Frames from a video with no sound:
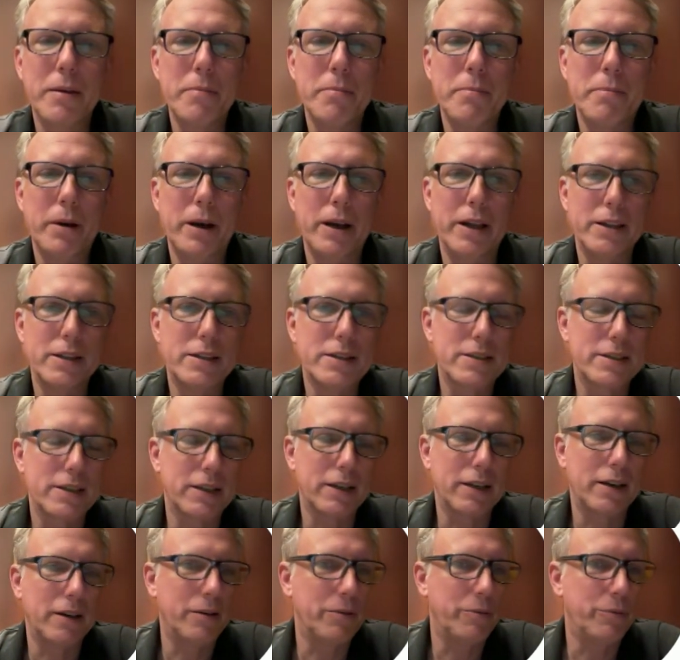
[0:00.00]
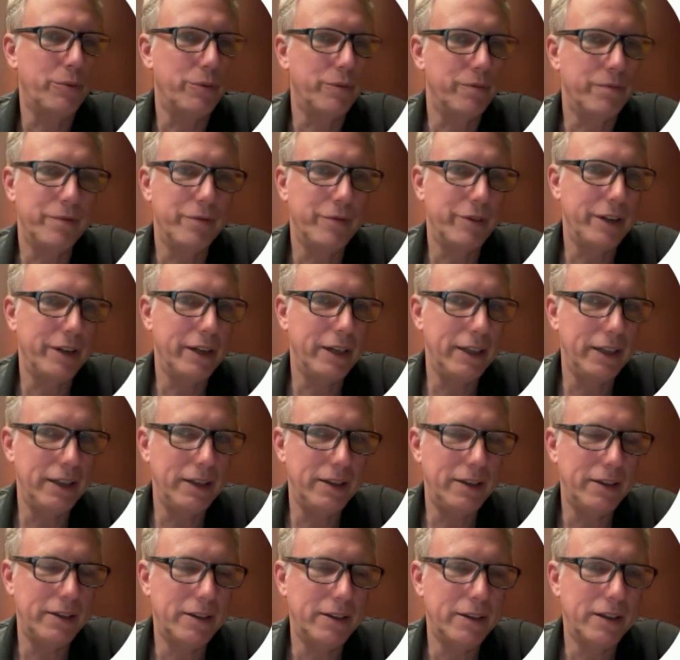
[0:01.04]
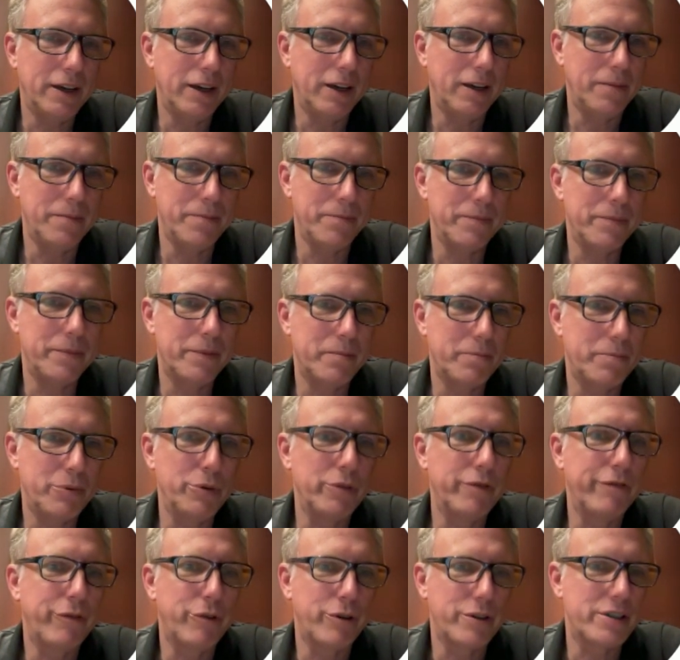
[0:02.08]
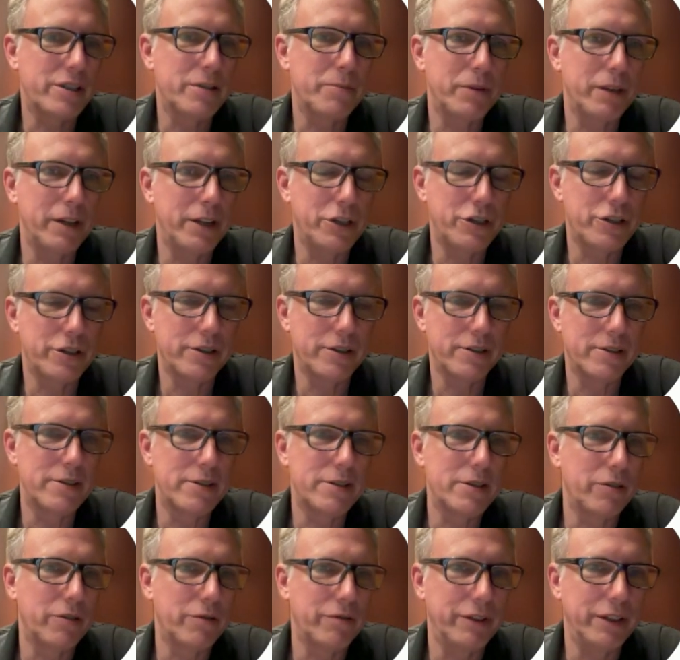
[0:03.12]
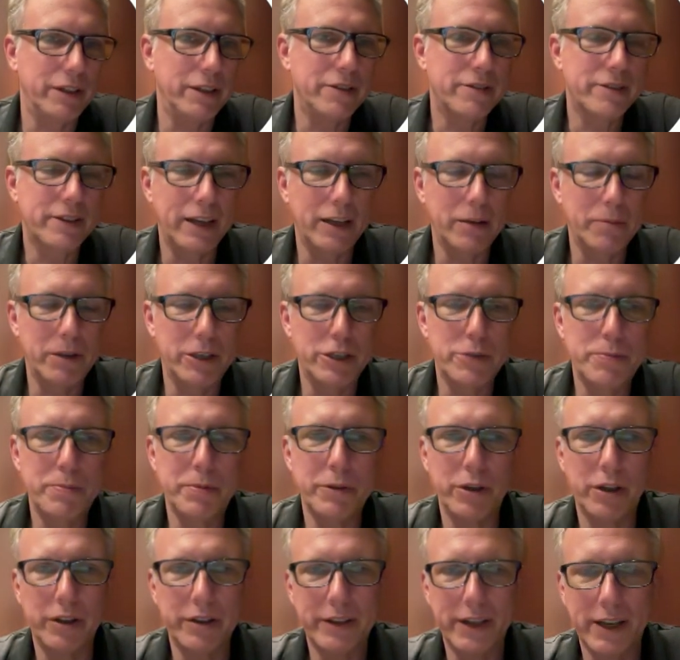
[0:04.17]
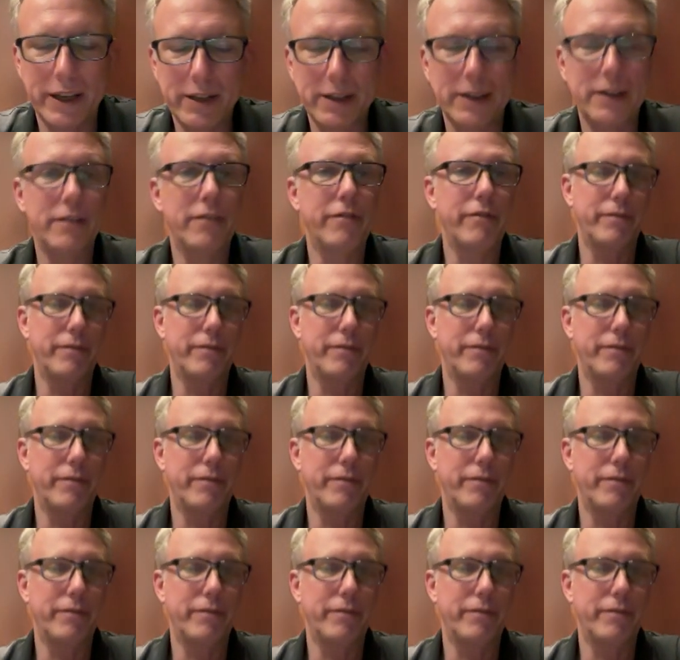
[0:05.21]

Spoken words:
But really, brute force simulations don't really scale much beyond that. And